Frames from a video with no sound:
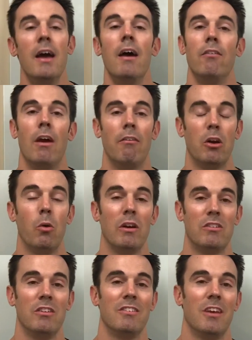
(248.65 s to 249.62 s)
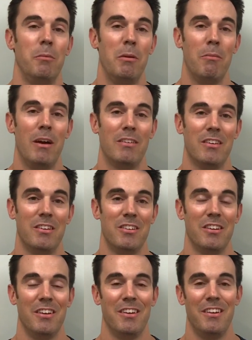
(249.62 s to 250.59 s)
If you have any questions, send me a message.
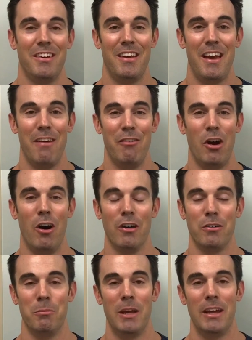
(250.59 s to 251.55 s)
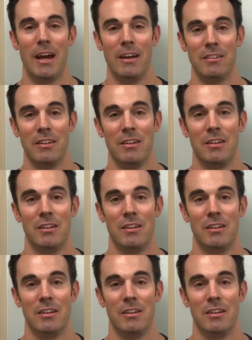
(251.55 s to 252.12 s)
Have an awesome day, guys.